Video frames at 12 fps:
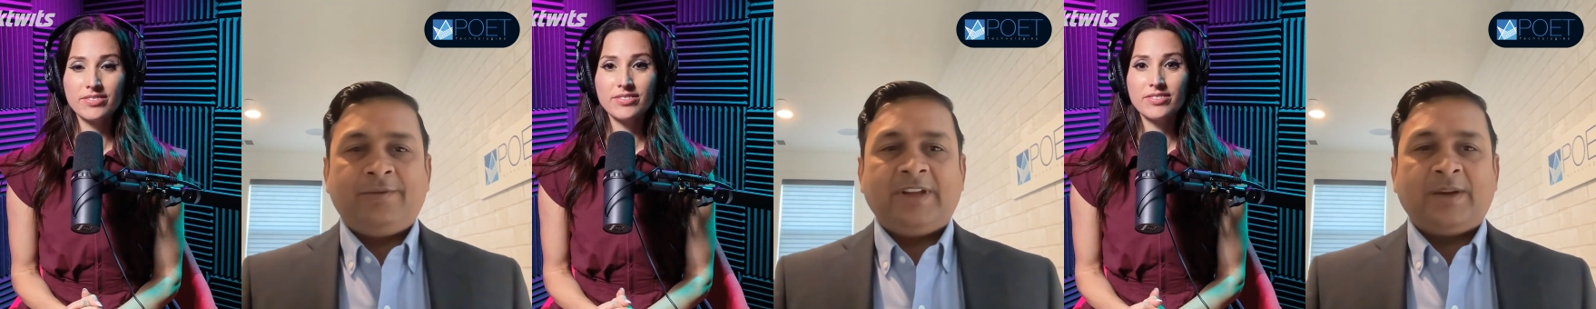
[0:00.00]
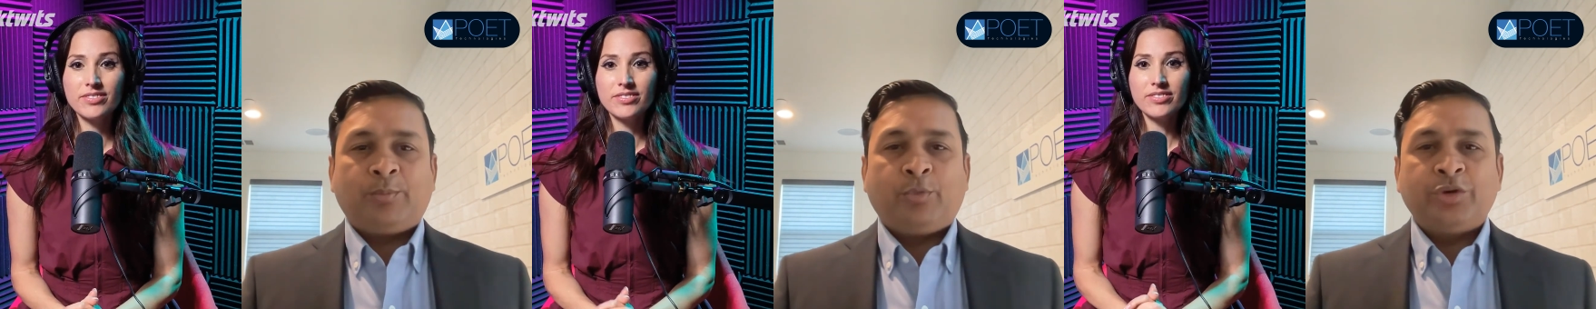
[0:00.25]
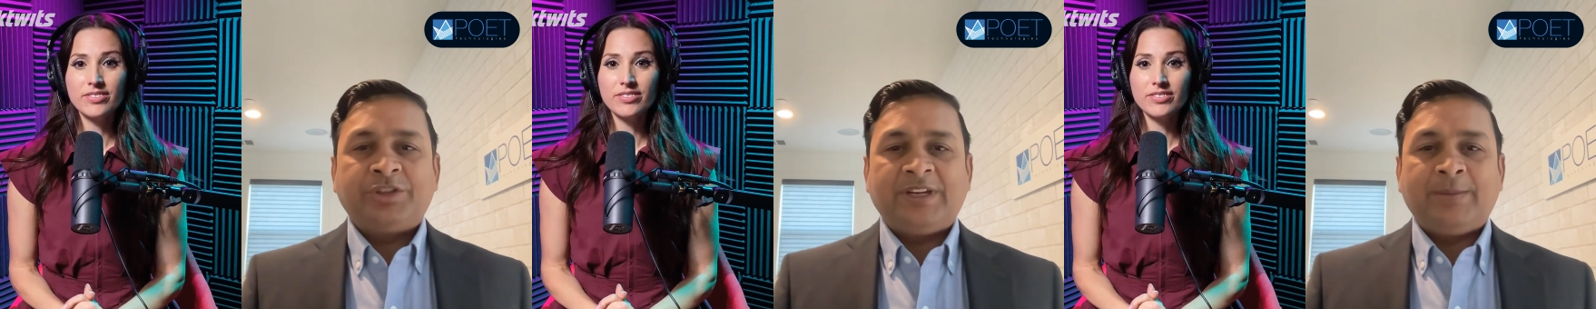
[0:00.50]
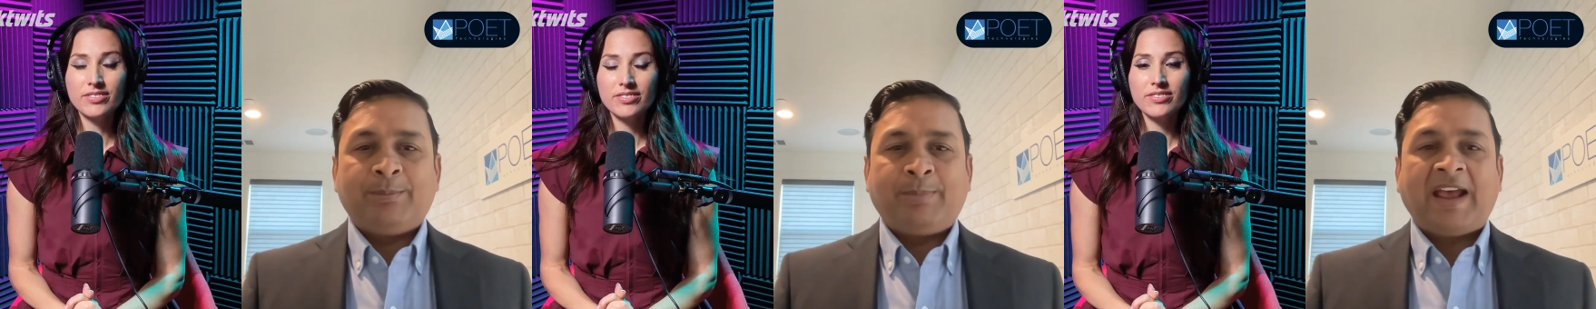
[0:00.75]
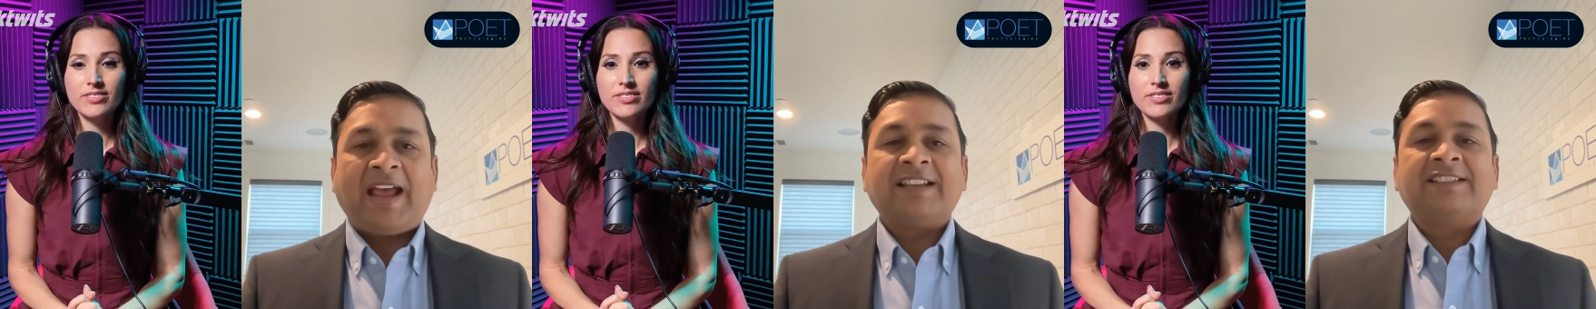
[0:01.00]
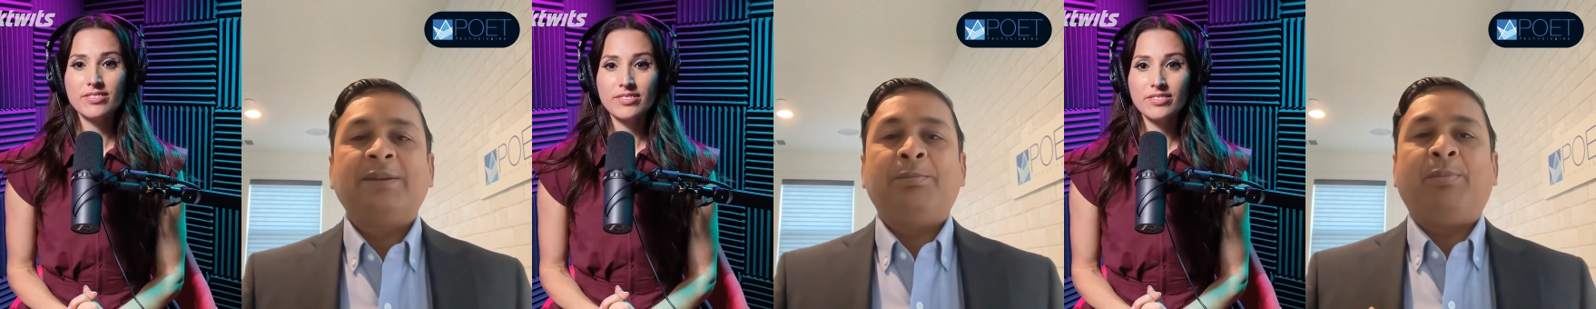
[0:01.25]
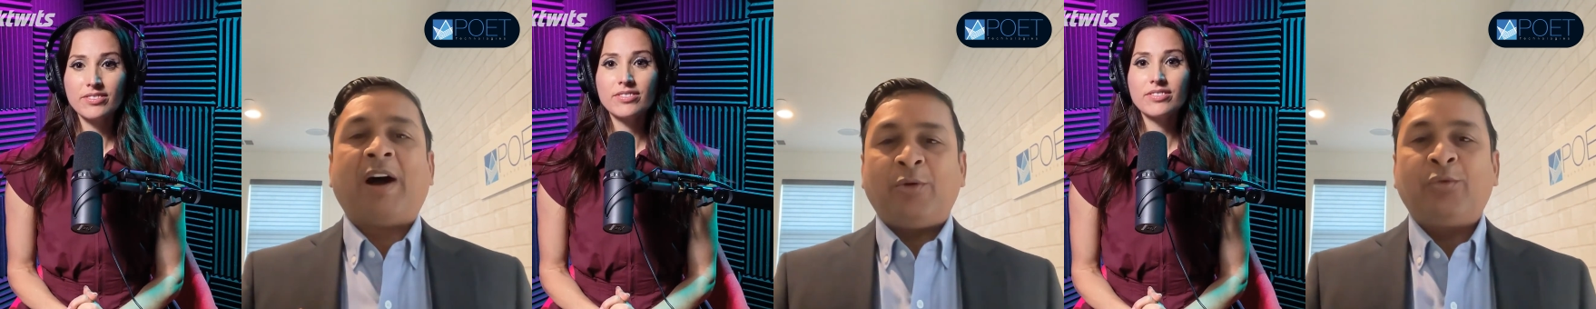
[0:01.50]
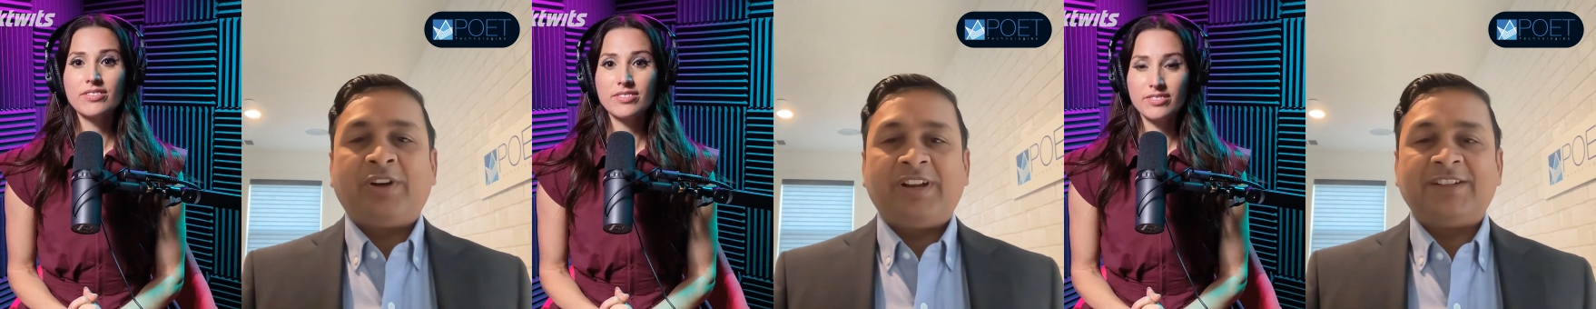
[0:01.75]
Speaker 1: we are pushing past the
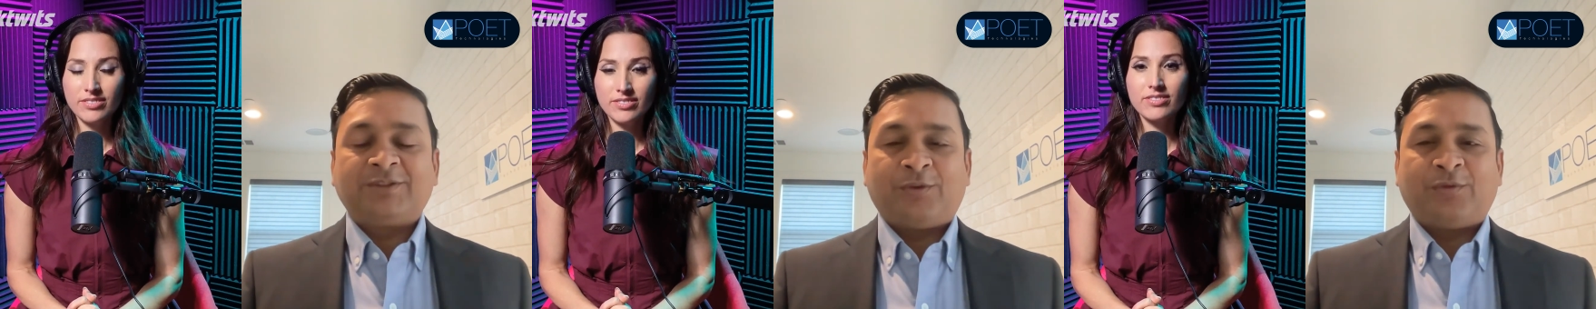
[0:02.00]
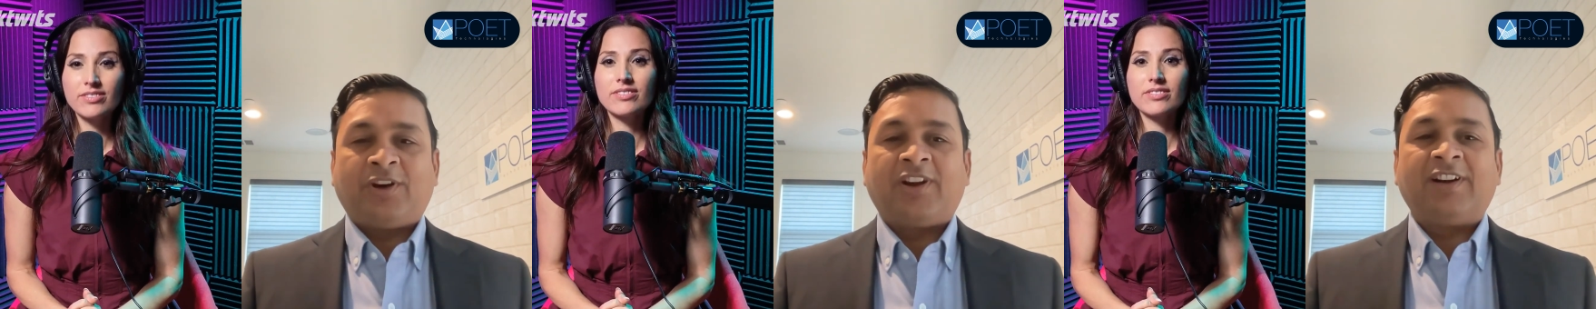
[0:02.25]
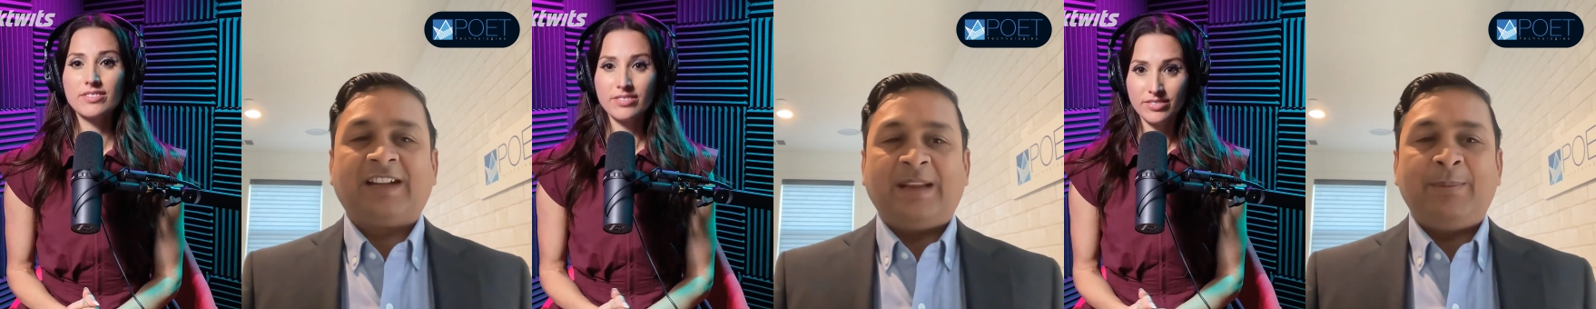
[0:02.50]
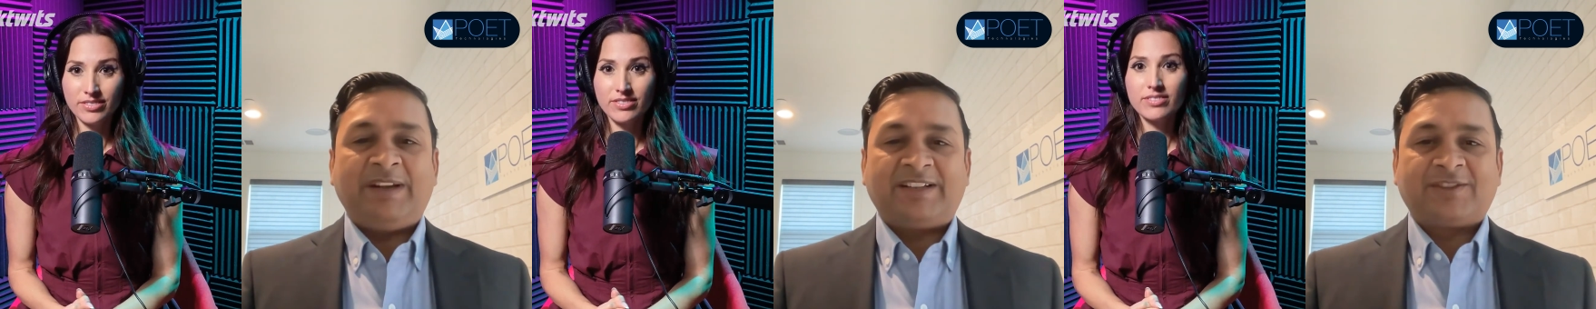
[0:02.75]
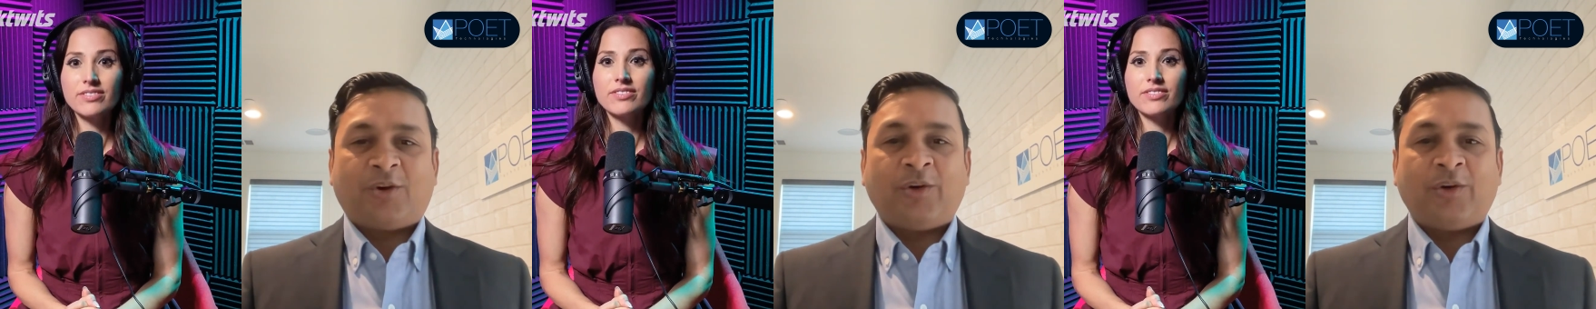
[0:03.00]
boundaries of current limits